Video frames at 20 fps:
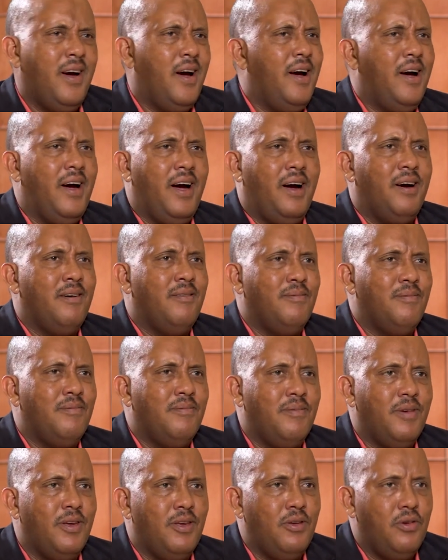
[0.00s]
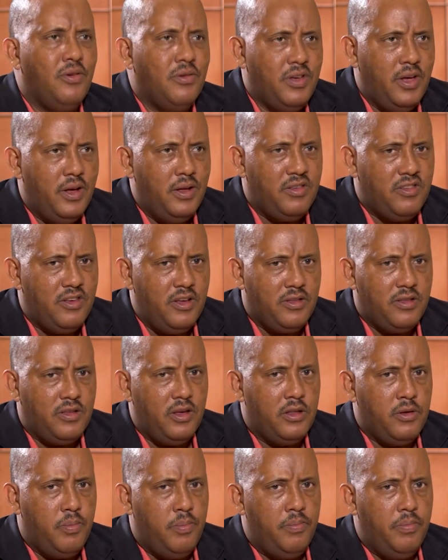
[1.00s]
uh, you see, it's it,
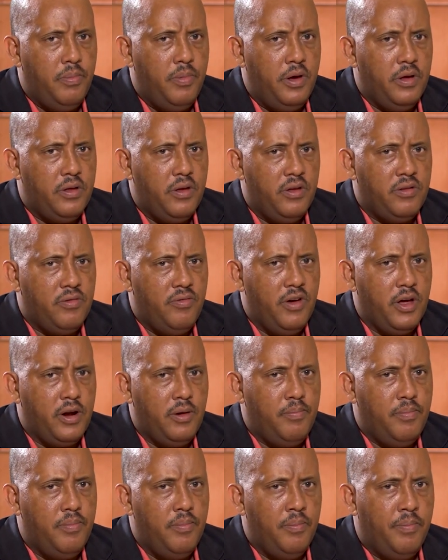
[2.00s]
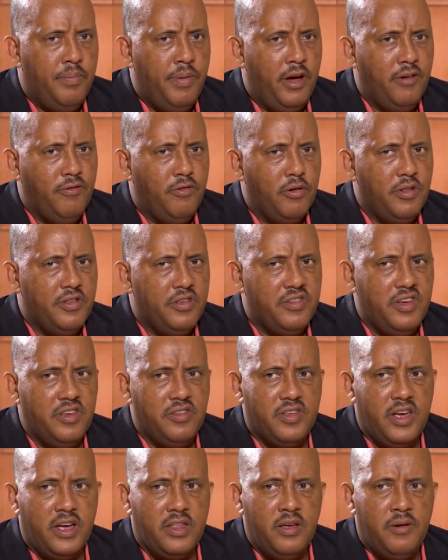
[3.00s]
it, it, it's very painful in the
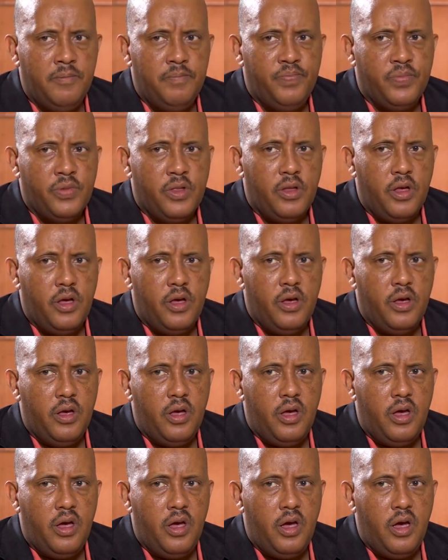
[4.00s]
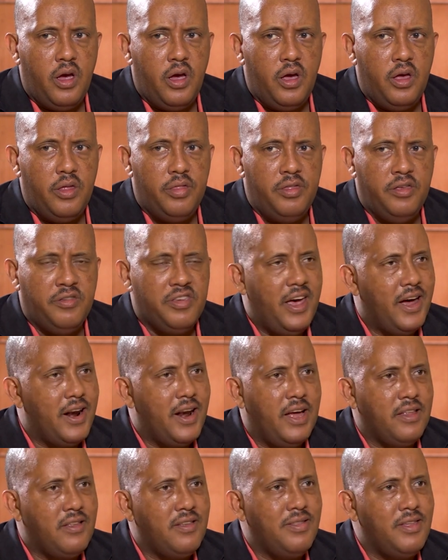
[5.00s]
sense that these are
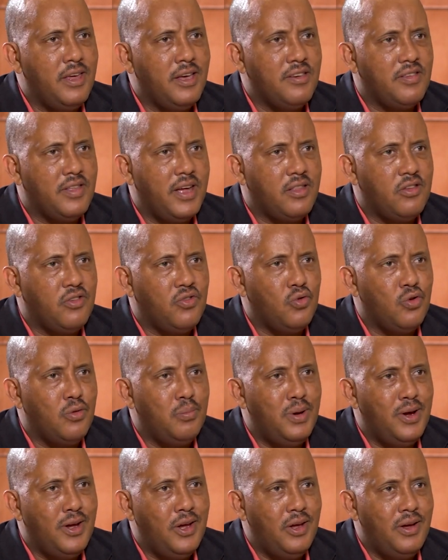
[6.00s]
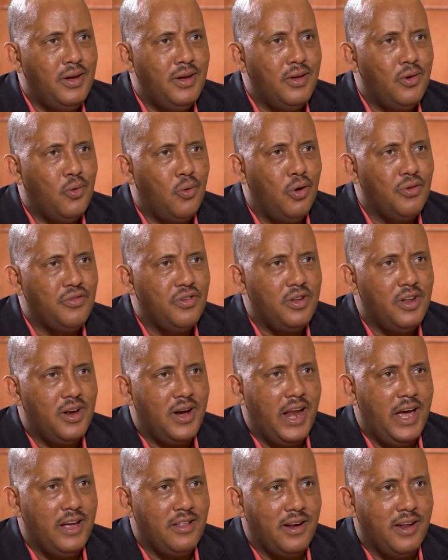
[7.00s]
not things that should be considered
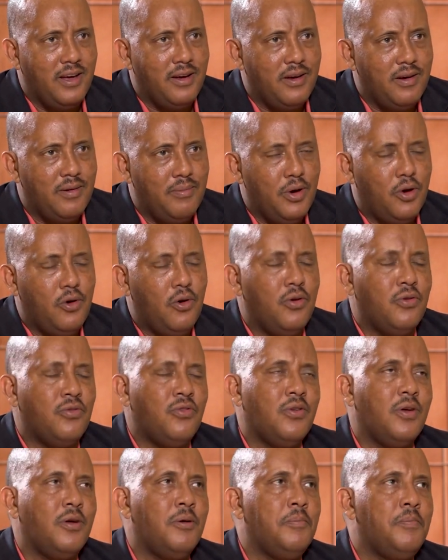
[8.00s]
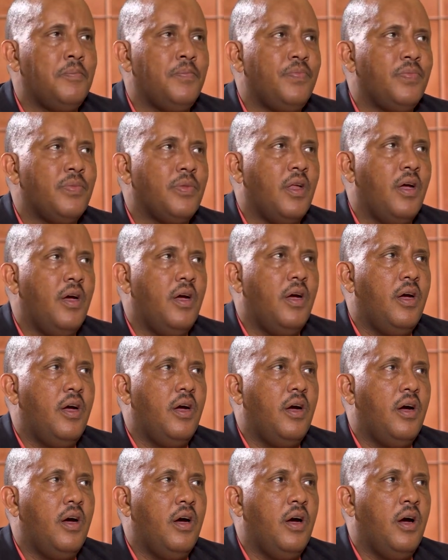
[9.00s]
lightly because
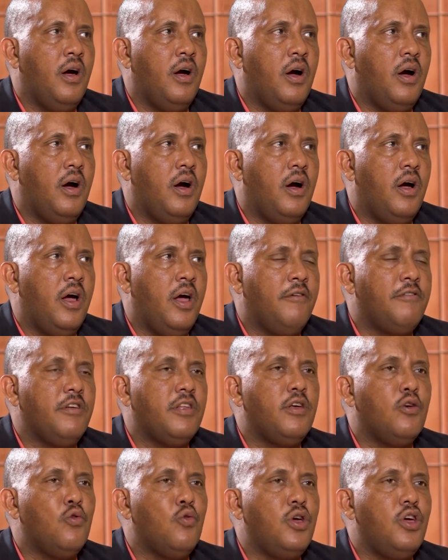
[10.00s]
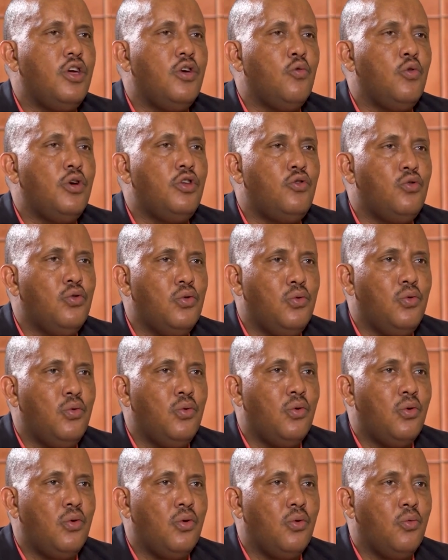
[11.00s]
uh, everything we, we
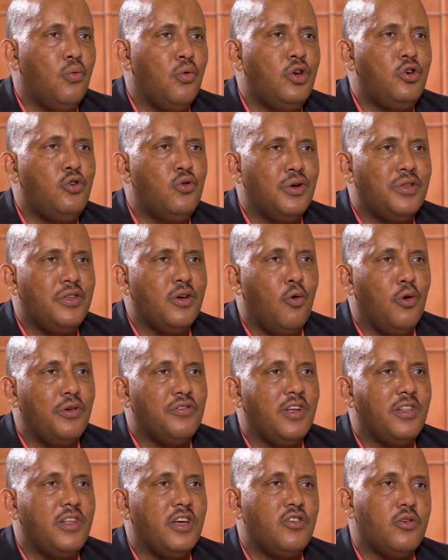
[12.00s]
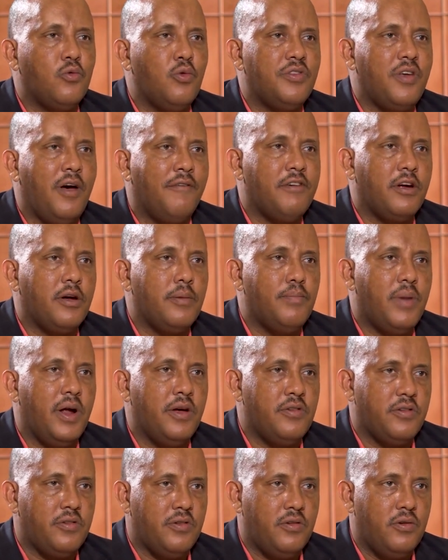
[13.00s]
do we do it in consultation with African
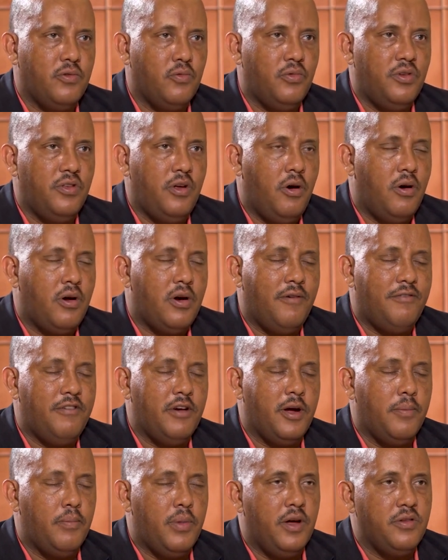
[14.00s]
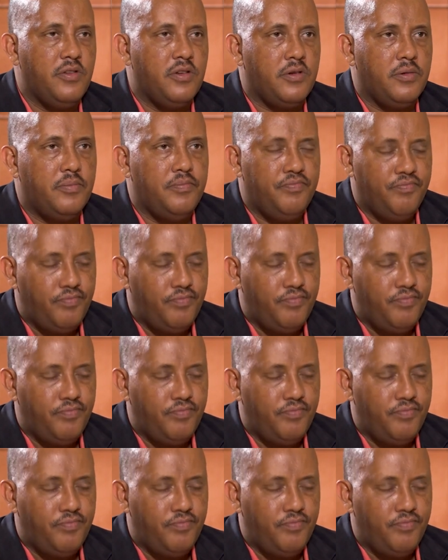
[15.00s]
brothers, with our African brothers.